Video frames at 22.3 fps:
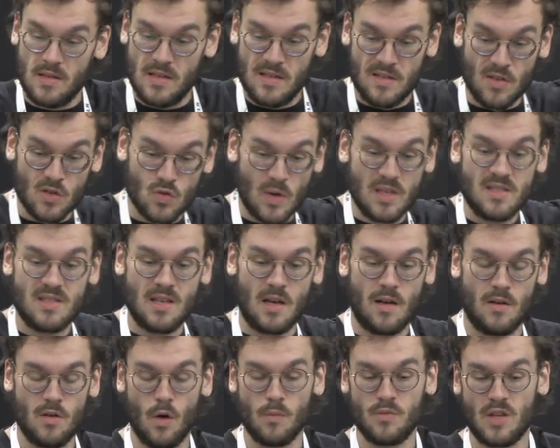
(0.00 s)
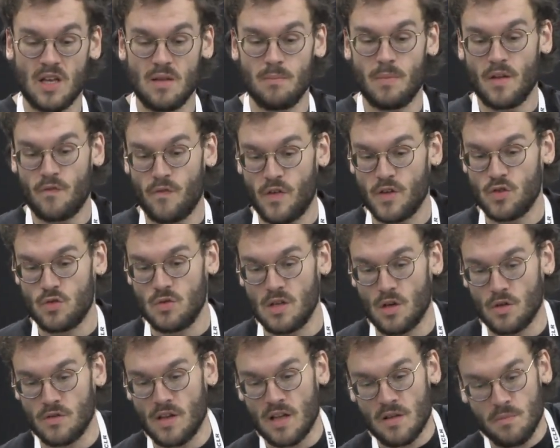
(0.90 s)
those weights are obtained by
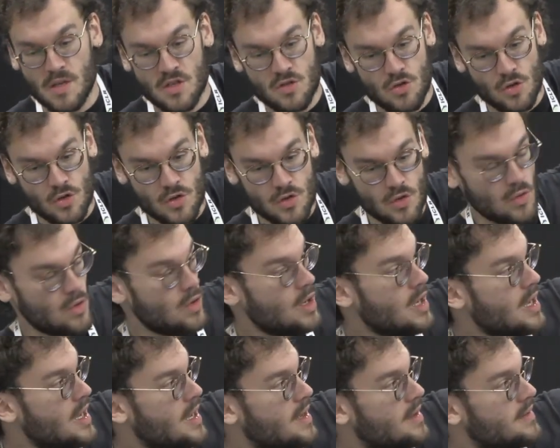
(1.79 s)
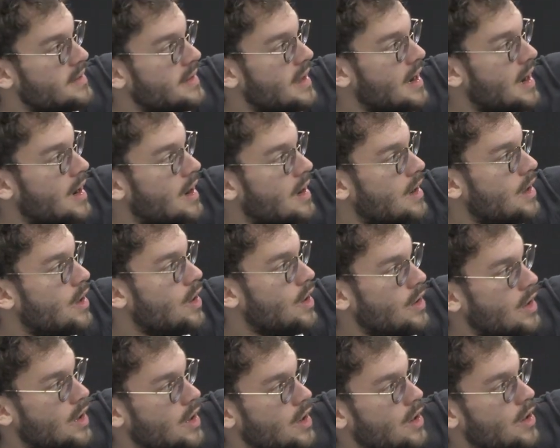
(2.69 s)
fine-tuning on that mixture, so they are
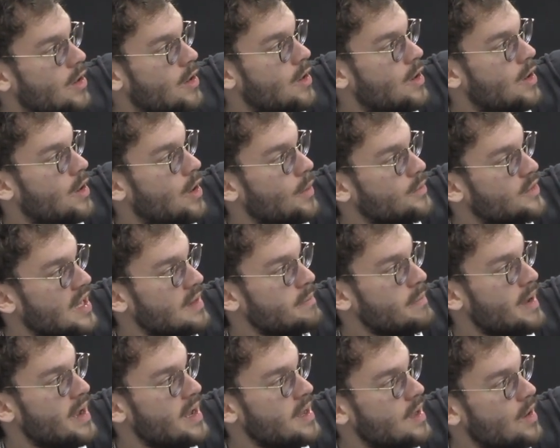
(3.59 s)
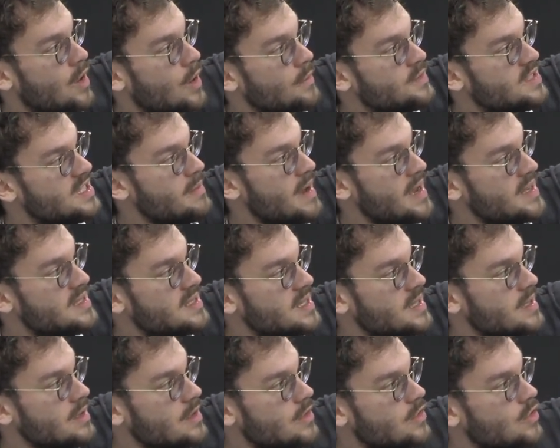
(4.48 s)
obtained by
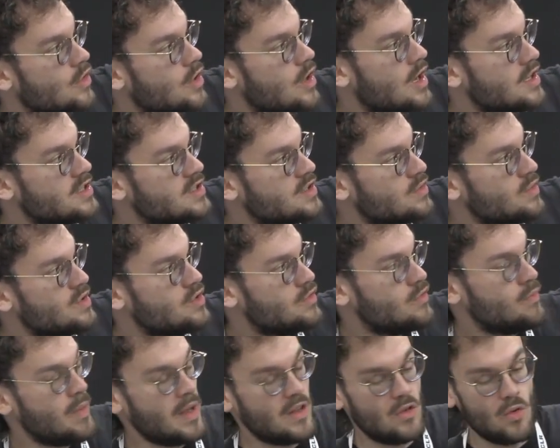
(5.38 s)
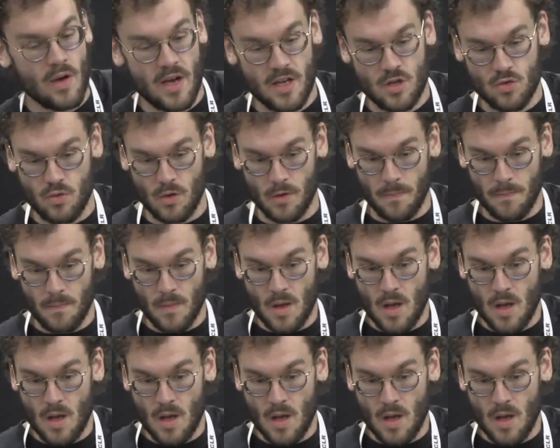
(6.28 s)
optimizing the loss with respect to H1.